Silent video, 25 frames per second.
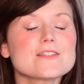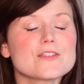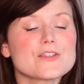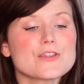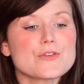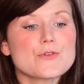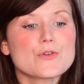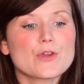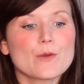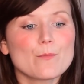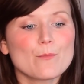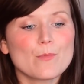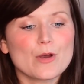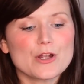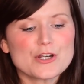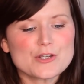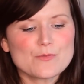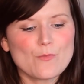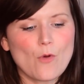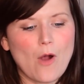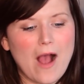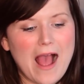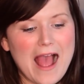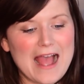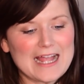that you can much
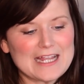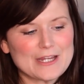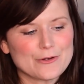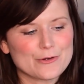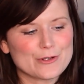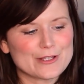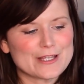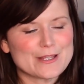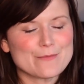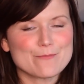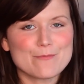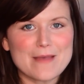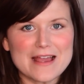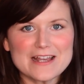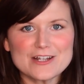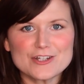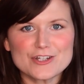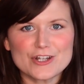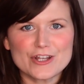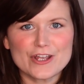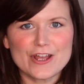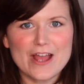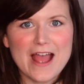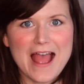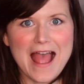more accurately
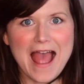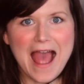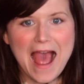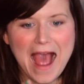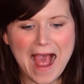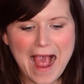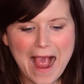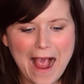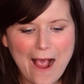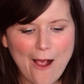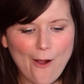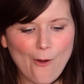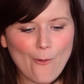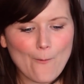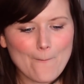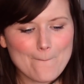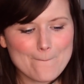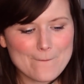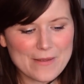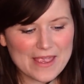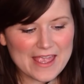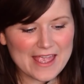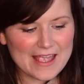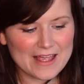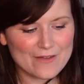measure how
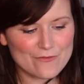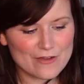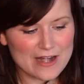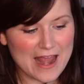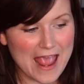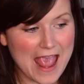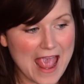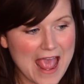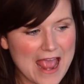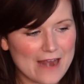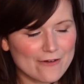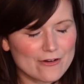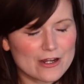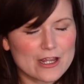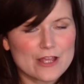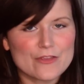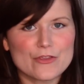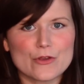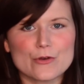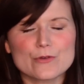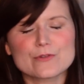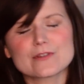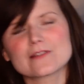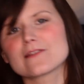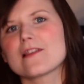big of an area
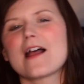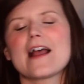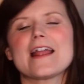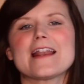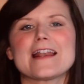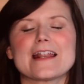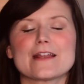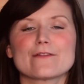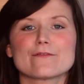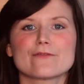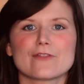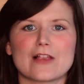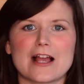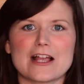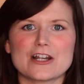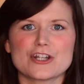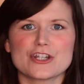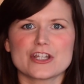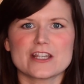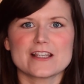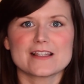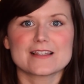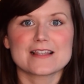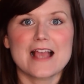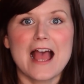those lightning
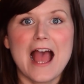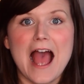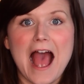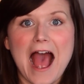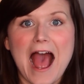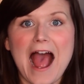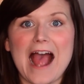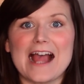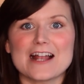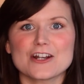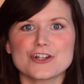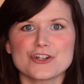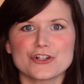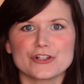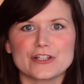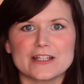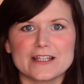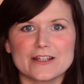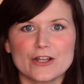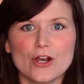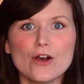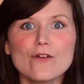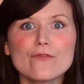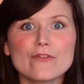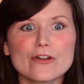flashes actually
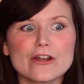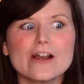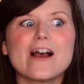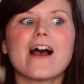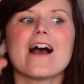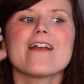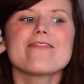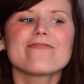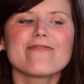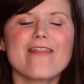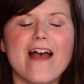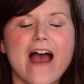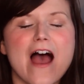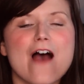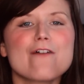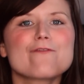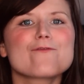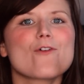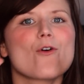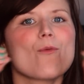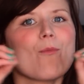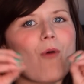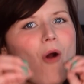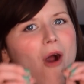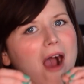cover, and
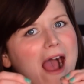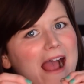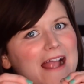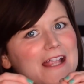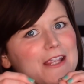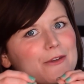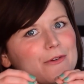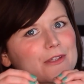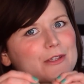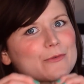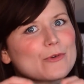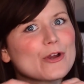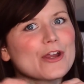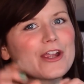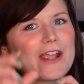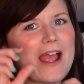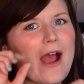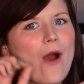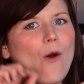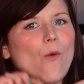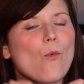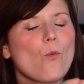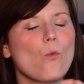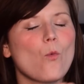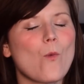therefore more accurately work
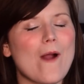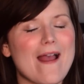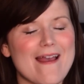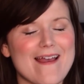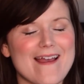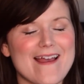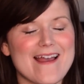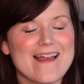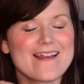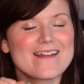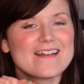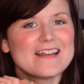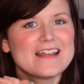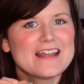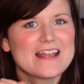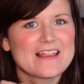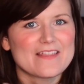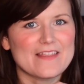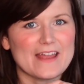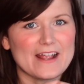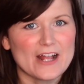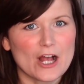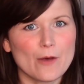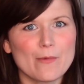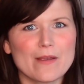out where
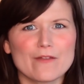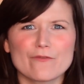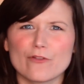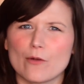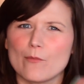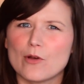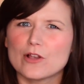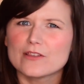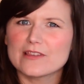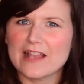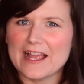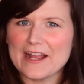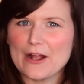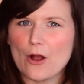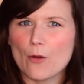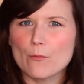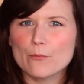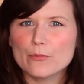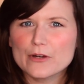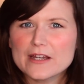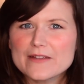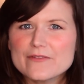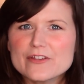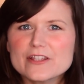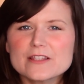they're coming from. Unlike on
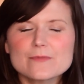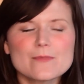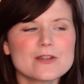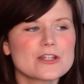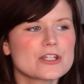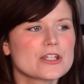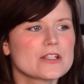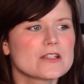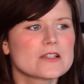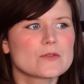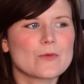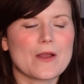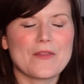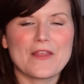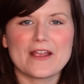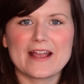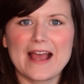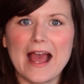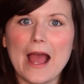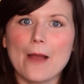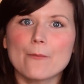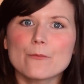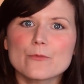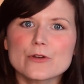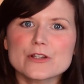previous missions where the
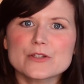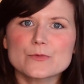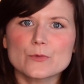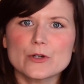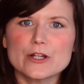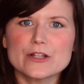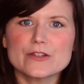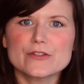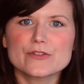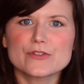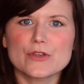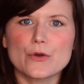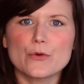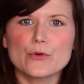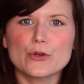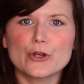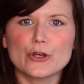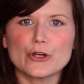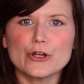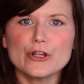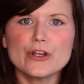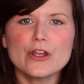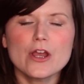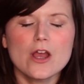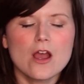cameras weren't so
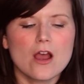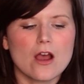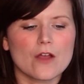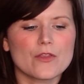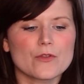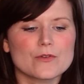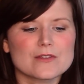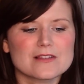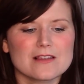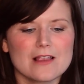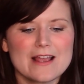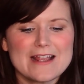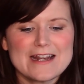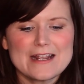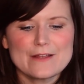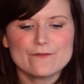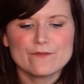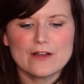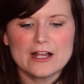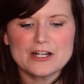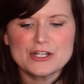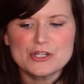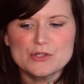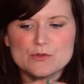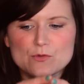good and those lightning
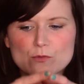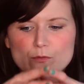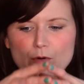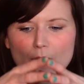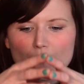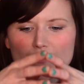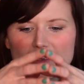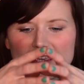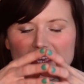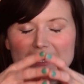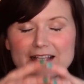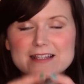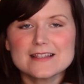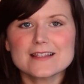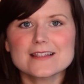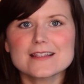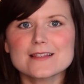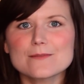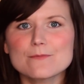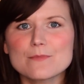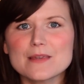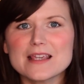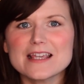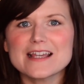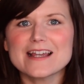flashes would probably get
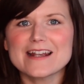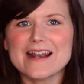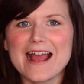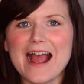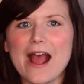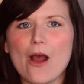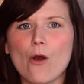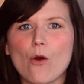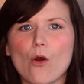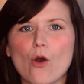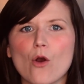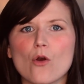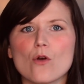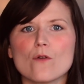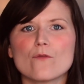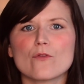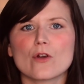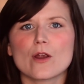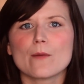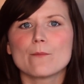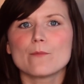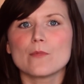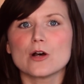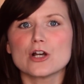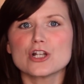smeared out over
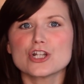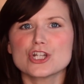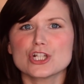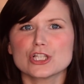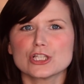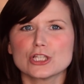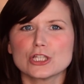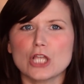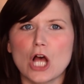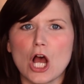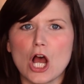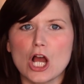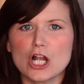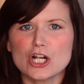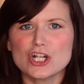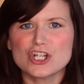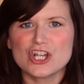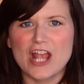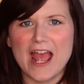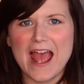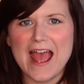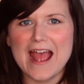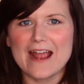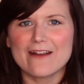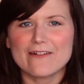a much
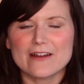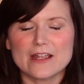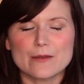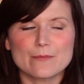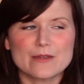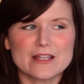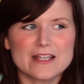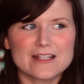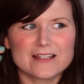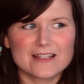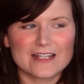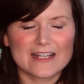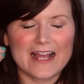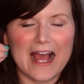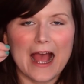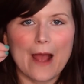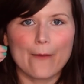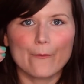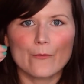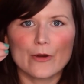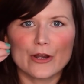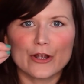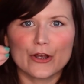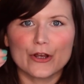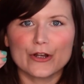larger area because the
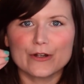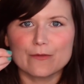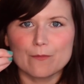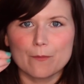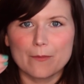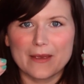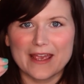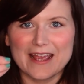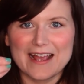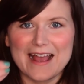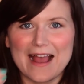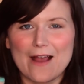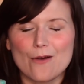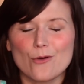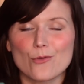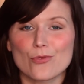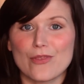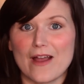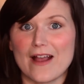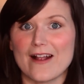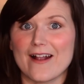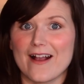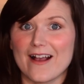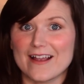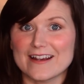camera couldn't pick out
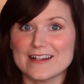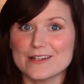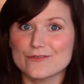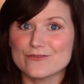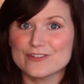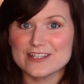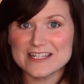that kind of